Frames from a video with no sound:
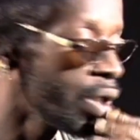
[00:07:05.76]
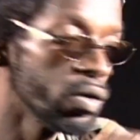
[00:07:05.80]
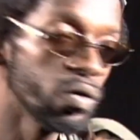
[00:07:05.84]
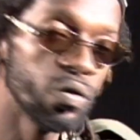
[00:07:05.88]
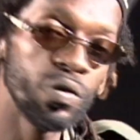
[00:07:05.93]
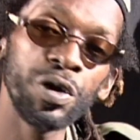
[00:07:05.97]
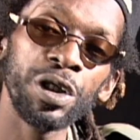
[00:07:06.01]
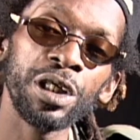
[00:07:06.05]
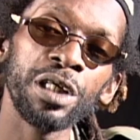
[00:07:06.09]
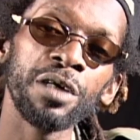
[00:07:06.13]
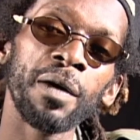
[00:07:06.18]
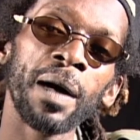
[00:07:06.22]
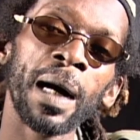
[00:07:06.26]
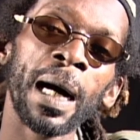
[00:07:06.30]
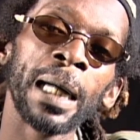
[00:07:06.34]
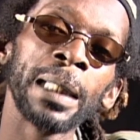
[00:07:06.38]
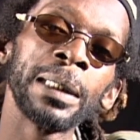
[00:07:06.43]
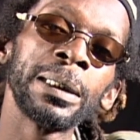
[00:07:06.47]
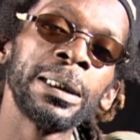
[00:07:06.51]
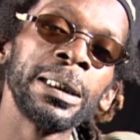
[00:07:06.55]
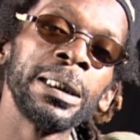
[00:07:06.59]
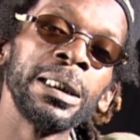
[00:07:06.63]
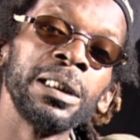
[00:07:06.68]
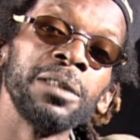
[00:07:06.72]
we never
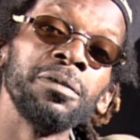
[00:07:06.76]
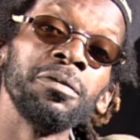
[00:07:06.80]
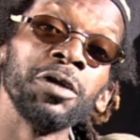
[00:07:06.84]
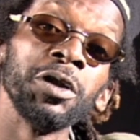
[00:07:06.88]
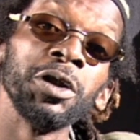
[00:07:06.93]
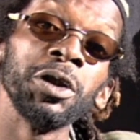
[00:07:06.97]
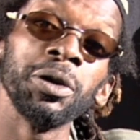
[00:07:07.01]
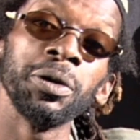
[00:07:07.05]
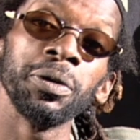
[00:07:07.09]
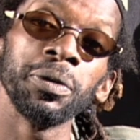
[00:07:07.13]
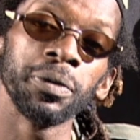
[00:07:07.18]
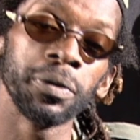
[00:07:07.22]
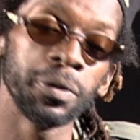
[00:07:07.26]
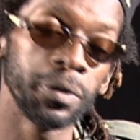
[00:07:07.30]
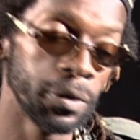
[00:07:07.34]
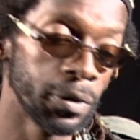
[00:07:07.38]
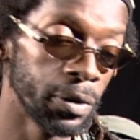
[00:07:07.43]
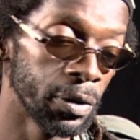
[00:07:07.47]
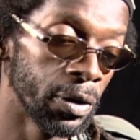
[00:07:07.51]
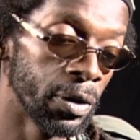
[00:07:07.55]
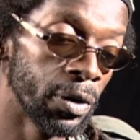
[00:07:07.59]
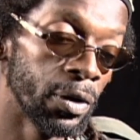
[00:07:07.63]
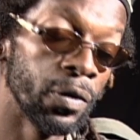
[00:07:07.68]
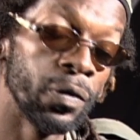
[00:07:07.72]
had TV.
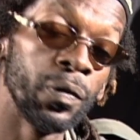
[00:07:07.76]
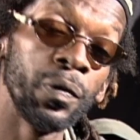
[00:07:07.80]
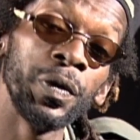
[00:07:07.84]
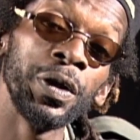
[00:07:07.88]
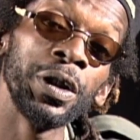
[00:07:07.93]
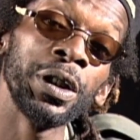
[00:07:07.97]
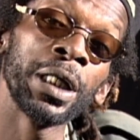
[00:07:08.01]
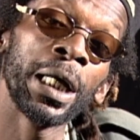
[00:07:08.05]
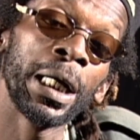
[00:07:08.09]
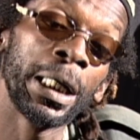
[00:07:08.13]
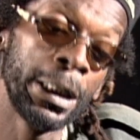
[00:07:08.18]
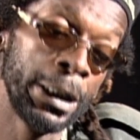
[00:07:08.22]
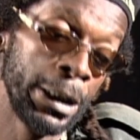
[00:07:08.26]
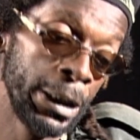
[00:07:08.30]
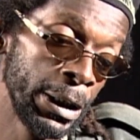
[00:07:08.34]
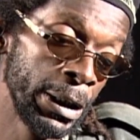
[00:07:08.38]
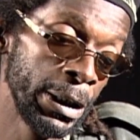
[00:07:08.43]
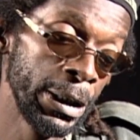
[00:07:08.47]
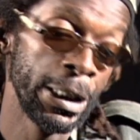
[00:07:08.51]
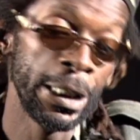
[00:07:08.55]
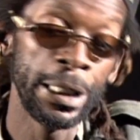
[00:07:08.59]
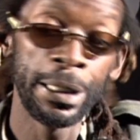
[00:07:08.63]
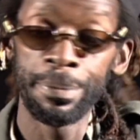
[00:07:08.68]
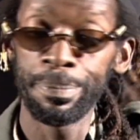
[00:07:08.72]
We had
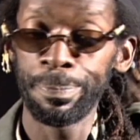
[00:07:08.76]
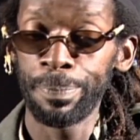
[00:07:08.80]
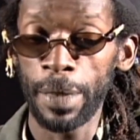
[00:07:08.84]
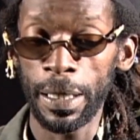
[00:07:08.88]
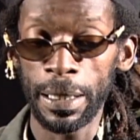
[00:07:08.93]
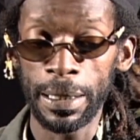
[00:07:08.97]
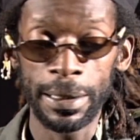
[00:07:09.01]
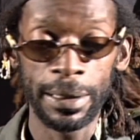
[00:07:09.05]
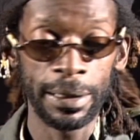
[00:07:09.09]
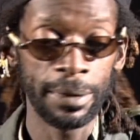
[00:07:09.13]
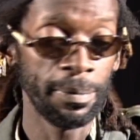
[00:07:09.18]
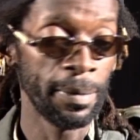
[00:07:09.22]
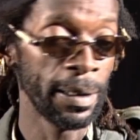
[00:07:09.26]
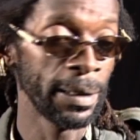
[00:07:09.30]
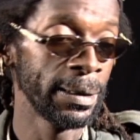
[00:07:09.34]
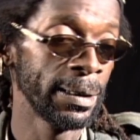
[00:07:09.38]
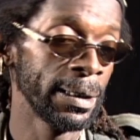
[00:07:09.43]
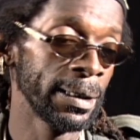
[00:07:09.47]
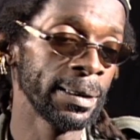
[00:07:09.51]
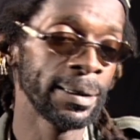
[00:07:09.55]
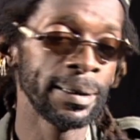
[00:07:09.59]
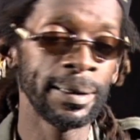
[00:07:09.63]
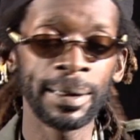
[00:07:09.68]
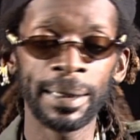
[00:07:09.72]
Eden Palace,
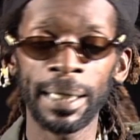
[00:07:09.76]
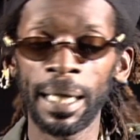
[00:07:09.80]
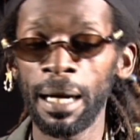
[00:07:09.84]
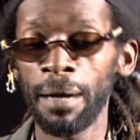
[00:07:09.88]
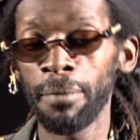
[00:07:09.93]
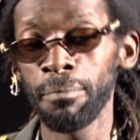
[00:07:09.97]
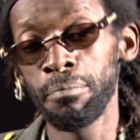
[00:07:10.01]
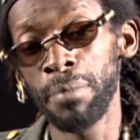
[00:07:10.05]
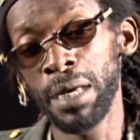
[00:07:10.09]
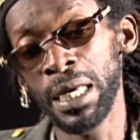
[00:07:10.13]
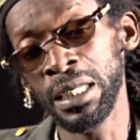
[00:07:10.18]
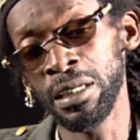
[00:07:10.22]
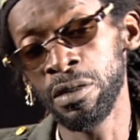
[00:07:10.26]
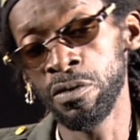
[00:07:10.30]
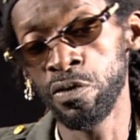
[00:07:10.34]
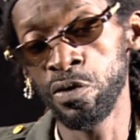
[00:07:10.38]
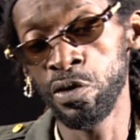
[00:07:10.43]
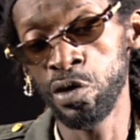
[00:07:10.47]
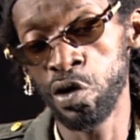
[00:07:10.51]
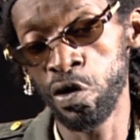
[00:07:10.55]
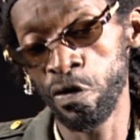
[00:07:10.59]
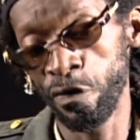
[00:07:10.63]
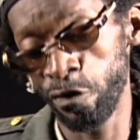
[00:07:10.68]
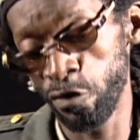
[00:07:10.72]
Majestic and
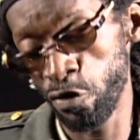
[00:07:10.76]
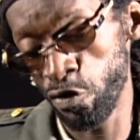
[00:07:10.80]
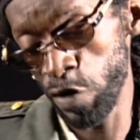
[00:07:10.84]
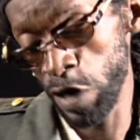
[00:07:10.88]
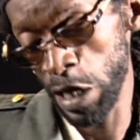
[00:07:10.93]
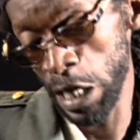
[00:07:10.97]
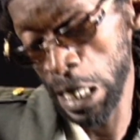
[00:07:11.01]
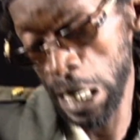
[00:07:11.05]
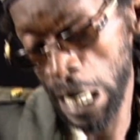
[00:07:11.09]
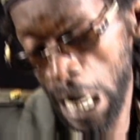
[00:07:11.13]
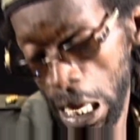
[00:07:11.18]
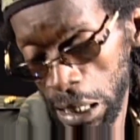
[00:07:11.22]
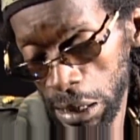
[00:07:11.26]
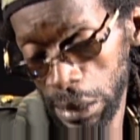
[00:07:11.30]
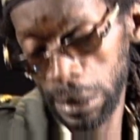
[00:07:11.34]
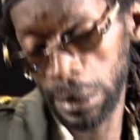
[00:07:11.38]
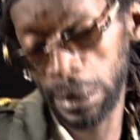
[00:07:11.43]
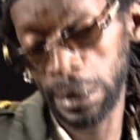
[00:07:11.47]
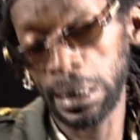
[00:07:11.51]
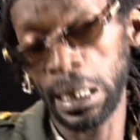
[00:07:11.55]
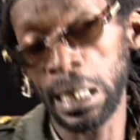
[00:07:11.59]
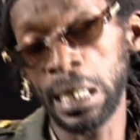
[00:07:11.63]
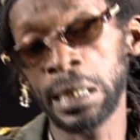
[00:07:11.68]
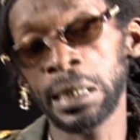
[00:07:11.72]
Bellevue for
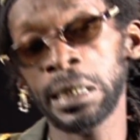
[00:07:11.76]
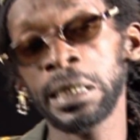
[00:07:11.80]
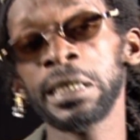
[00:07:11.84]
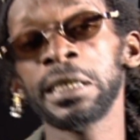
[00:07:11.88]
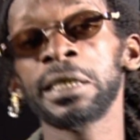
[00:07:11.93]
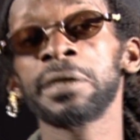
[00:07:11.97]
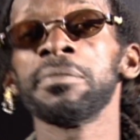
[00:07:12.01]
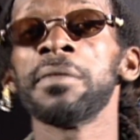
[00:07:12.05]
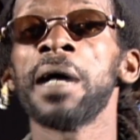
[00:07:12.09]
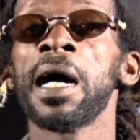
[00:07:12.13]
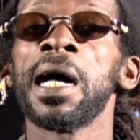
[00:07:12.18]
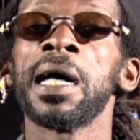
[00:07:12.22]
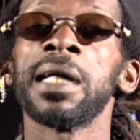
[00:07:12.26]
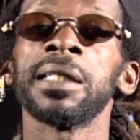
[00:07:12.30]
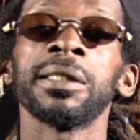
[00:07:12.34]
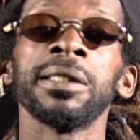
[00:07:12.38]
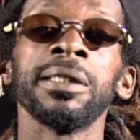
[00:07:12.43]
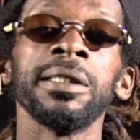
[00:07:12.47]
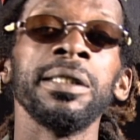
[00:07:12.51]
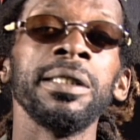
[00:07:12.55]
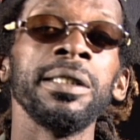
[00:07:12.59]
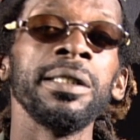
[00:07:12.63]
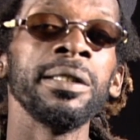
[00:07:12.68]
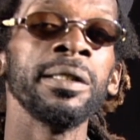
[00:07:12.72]
relax and catch
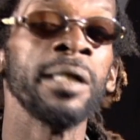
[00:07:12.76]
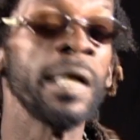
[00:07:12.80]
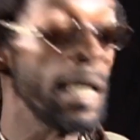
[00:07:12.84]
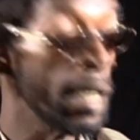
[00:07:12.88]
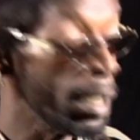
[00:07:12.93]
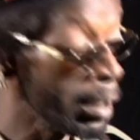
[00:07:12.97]
martini.